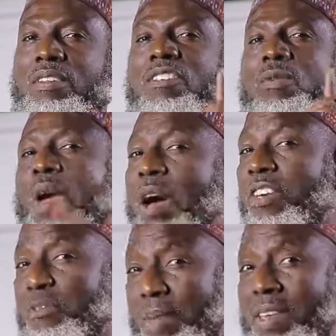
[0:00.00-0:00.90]
We have
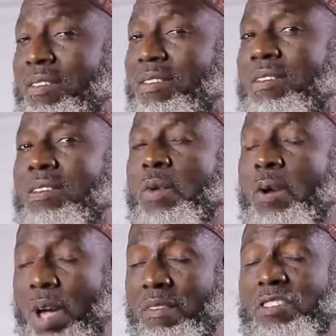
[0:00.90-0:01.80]

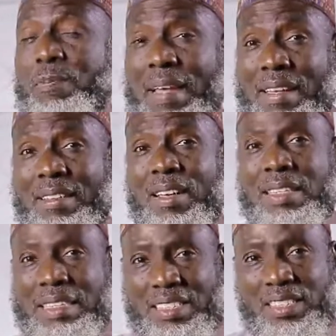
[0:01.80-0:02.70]
explained
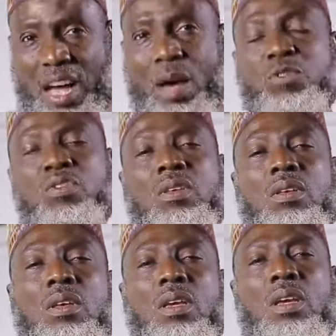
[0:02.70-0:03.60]
these terms
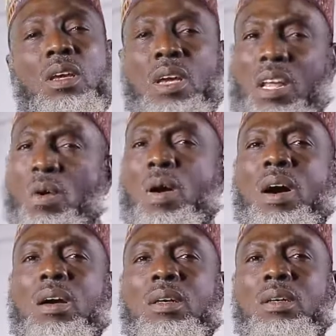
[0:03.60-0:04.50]
in
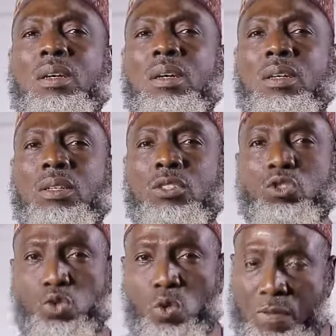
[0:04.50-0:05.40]
our
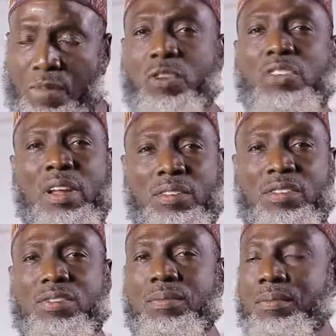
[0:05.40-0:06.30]
two previous classes.